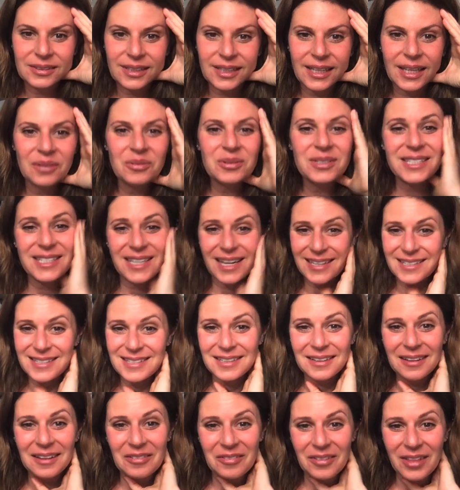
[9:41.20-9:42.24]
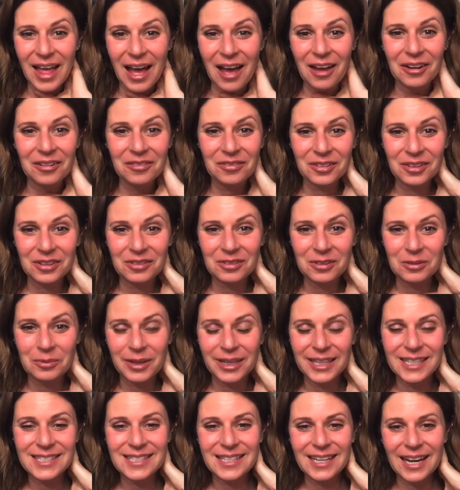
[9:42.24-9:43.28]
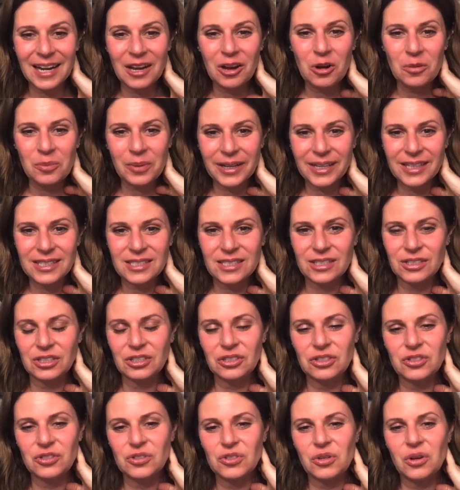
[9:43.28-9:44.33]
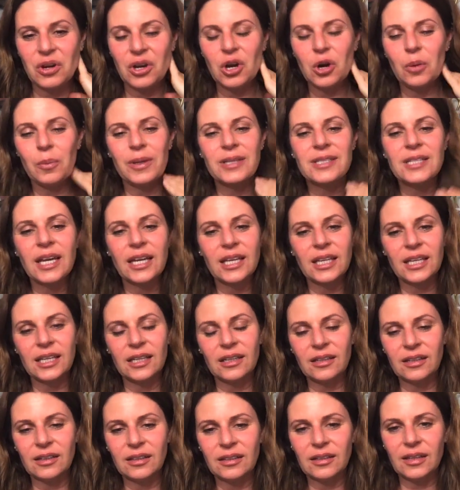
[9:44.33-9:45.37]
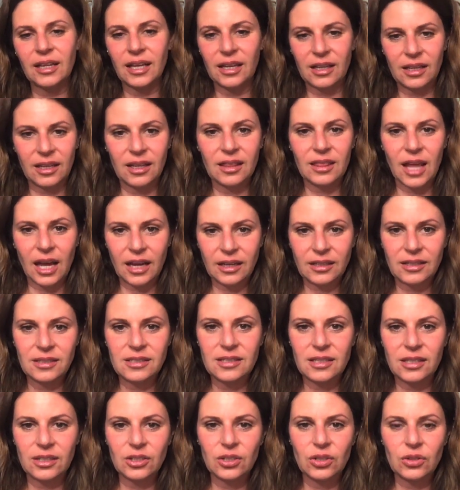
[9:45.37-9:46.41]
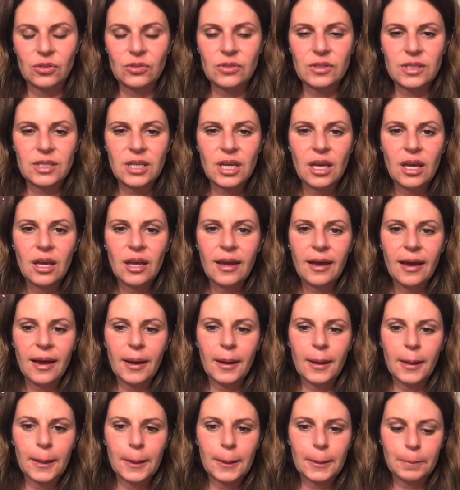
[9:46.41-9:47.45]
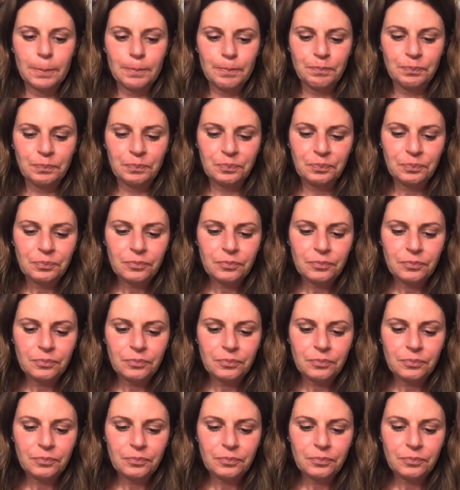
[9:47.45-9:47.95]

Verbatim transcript: it was nice to live without it for a few minutes, and I hope I continue to do so. I hope as I heal that it, that continues. Um,